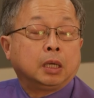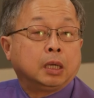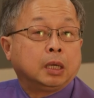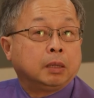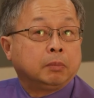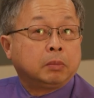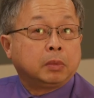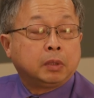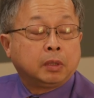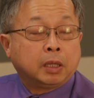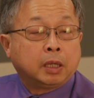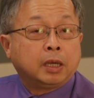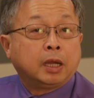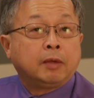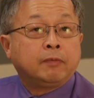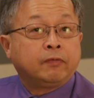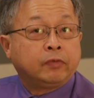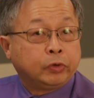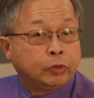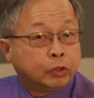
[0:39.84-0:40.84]
uh, that
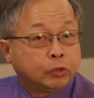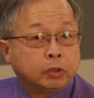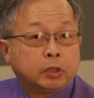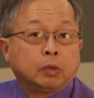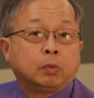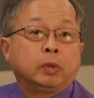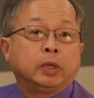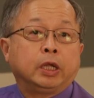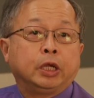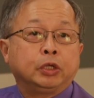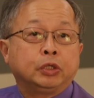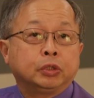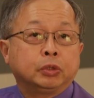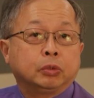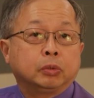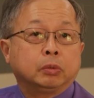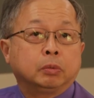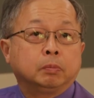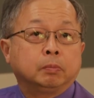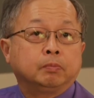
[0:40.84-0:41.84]
I'm very good at what I
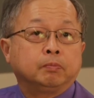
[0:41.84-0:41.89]
do.